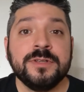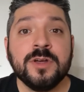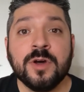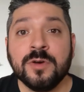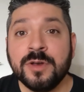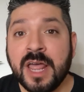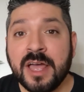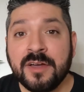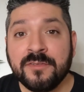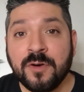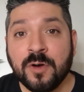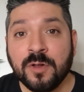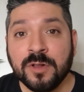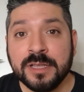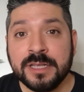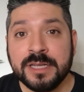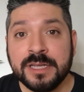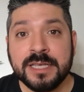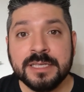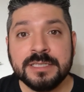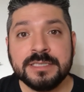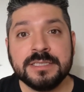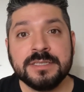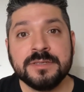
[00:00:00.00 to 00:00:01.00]
if we don't have
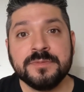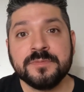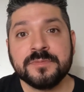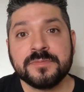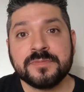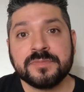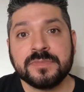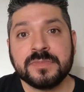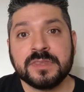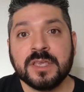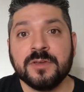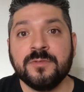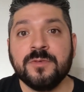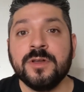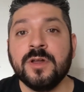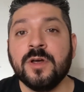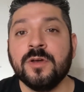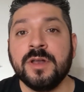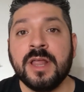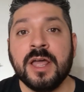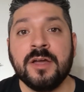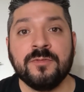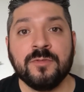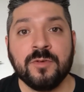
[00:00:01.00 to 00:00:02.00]
holiness, if we
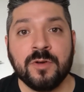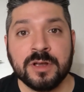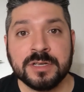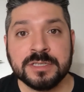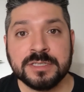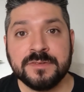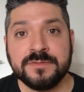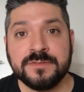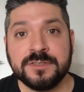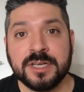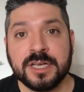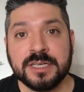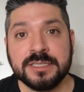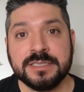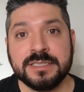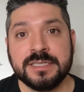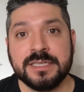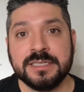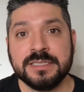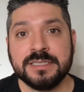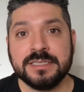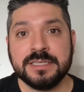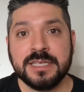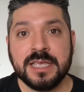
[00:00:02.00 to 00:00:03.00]
don't have works of
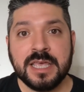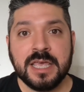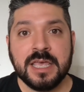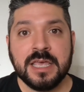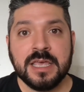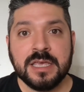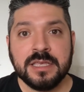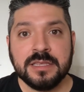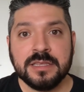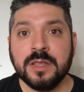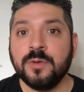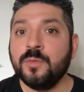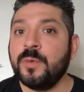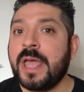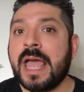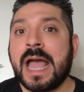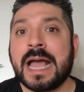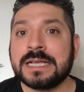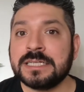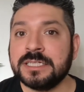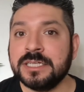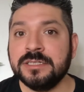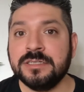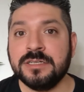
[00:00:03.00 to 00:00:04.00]
justice, then we
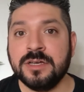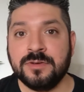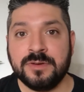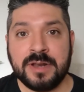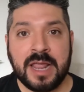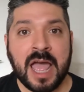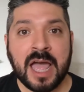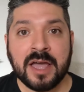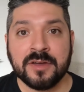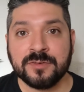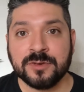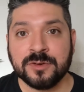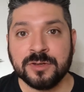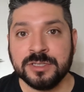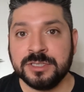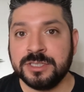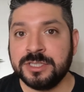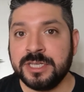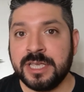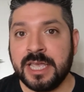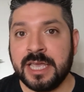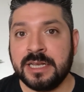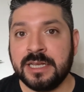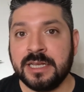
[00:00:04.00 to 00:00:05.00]
actually don't have
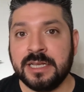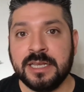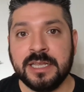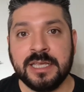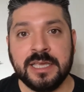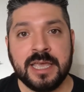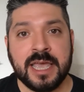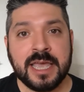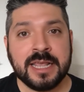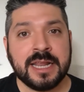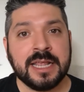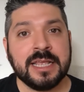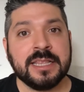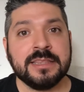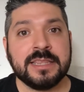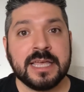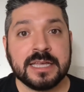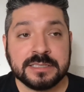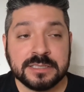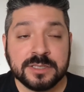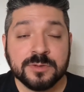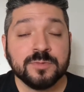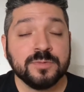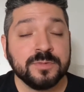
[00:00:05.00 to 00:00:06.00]
Christianity. And I,
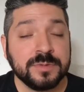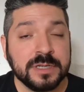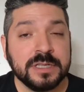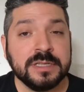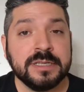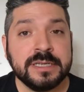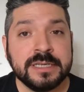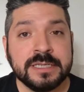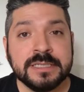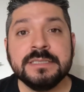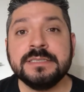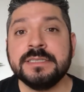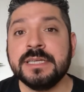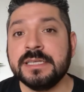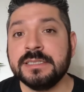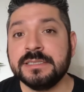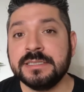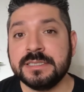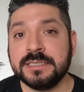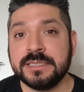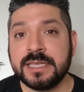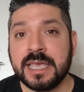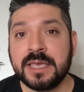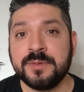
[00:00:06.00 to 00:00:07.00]
that's a really
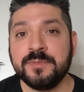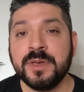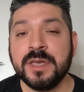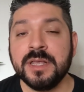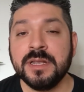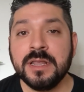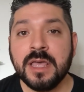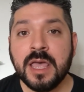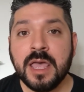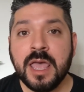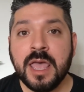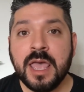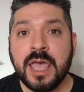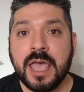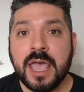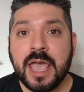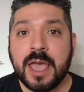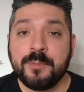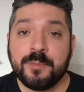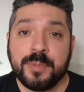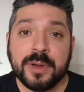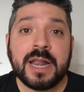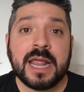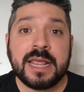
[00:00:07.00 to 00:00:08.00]
intense statement,
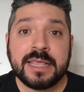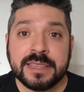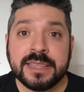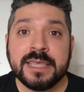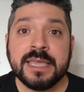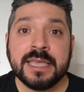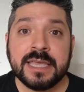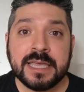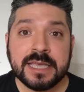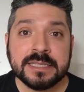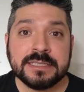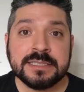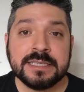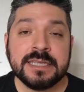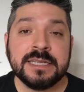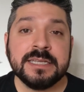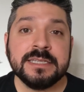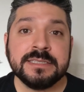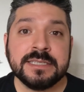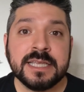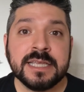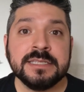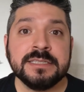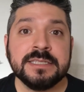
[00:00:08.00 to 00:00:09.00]
but I think it's an
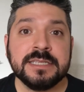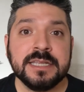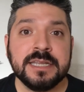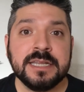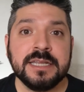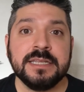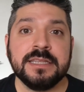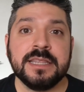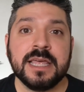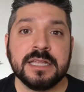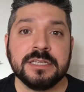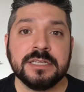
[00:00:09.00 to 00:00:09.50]
intensity